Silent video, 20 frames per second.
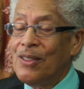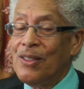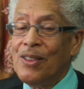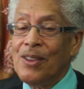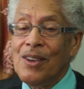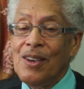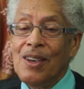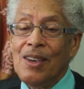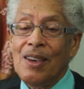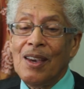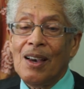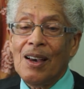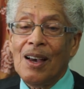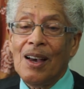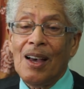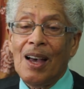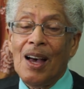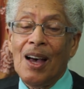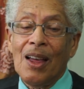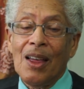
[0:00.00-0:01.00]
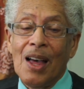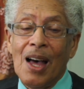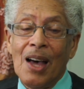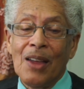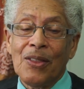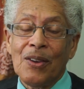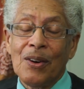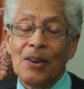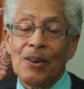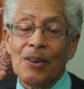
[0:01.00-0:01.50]
the uh,
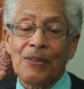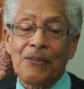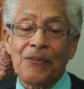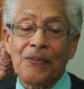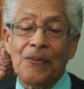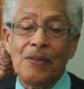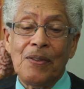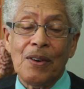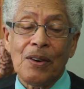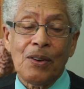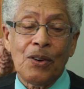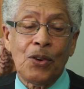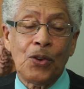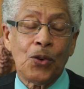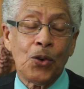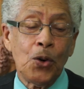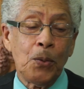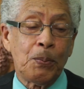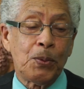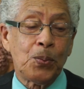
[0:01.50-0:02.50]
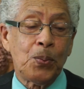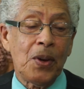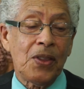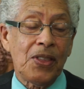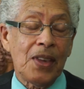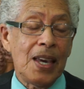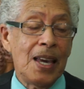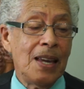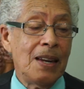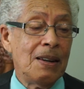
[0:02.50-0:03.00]
other groups
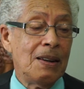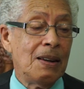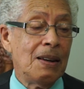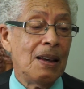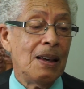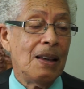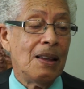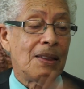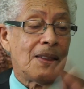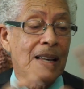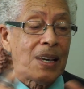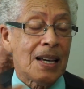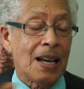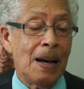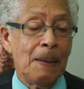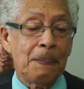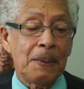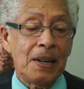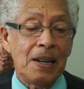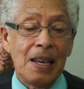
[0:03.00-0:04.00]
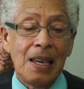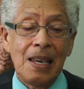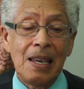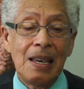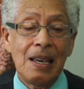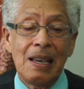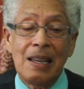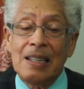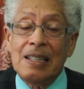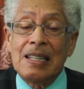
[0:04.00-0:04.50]
within the
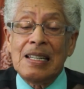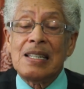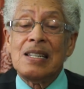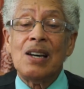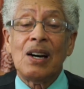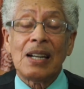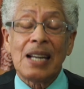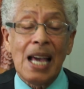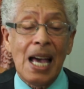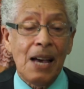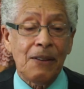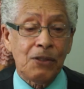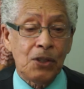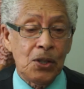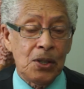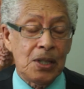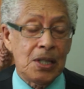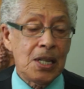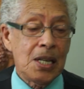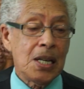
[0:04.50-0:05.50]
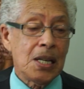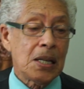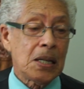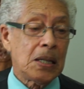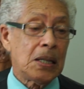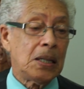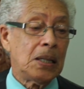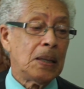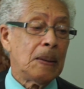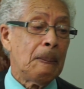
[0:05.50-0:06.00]
company did not have to
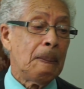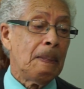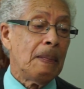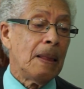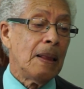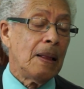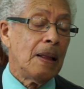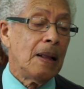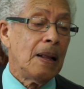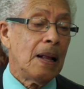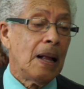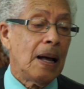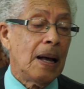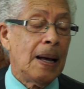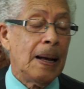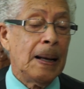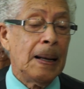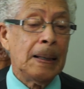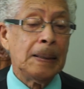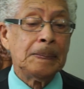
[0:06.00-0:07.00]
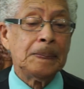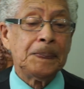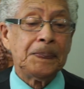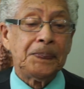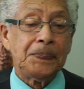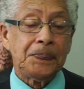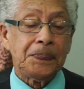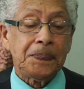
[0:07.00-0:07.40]
deal. Um,